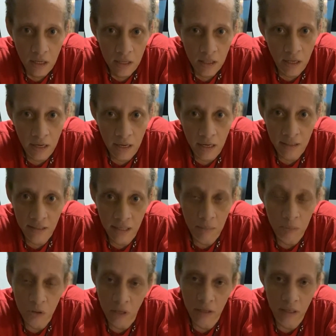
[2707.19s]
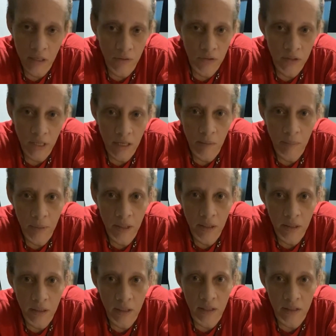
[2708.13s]
Like I said, I'm trying to give Sal a
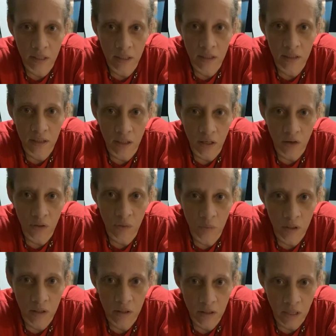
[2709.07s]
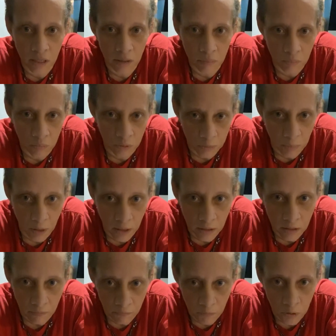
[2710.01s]
minute because he's the other one that
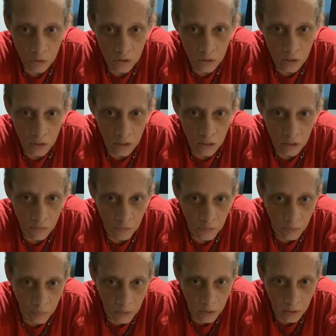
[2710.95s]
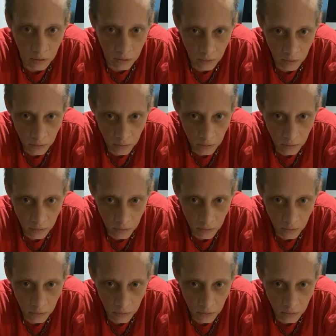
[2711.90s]
responded first to get a free reading.